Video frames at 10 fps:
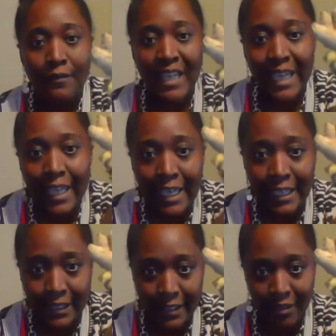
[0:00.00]
the
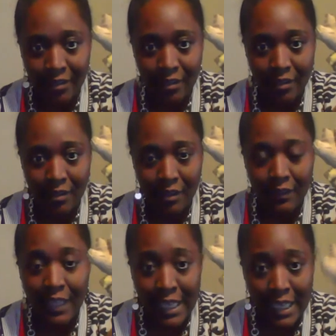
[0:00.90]
heat,
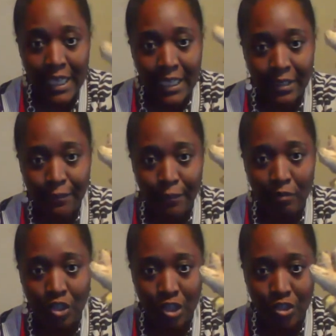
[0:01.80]
the heat
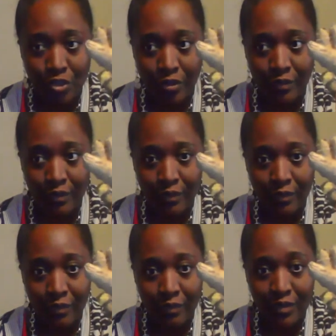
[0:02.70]
from ginger.
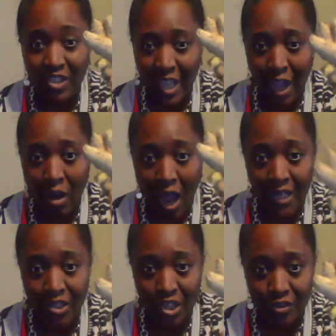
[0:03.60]
You see how
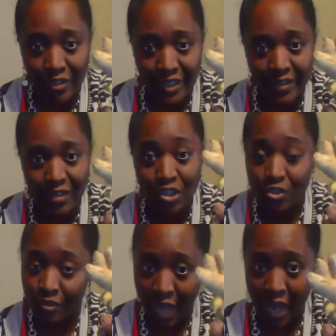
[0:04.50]
hot ginger is?
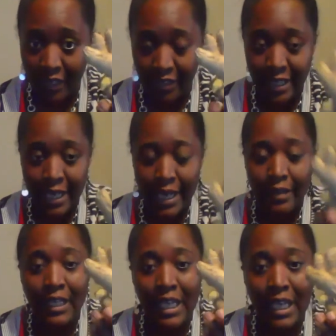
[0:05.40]
Ginger is hot.
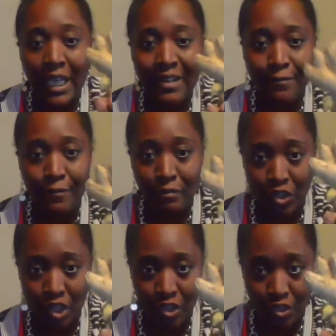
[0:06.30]
The heat
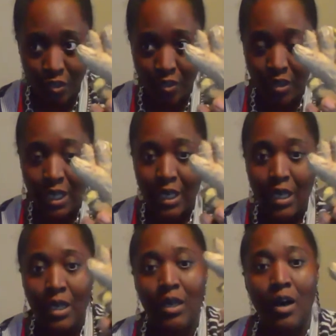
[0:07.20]
from ginger
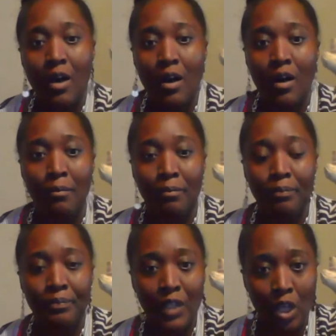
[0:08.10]
um,
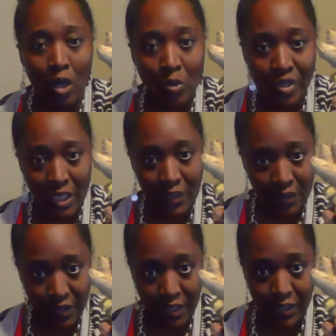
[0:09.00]
goes in
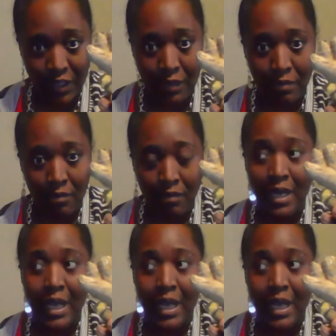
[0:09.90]
the system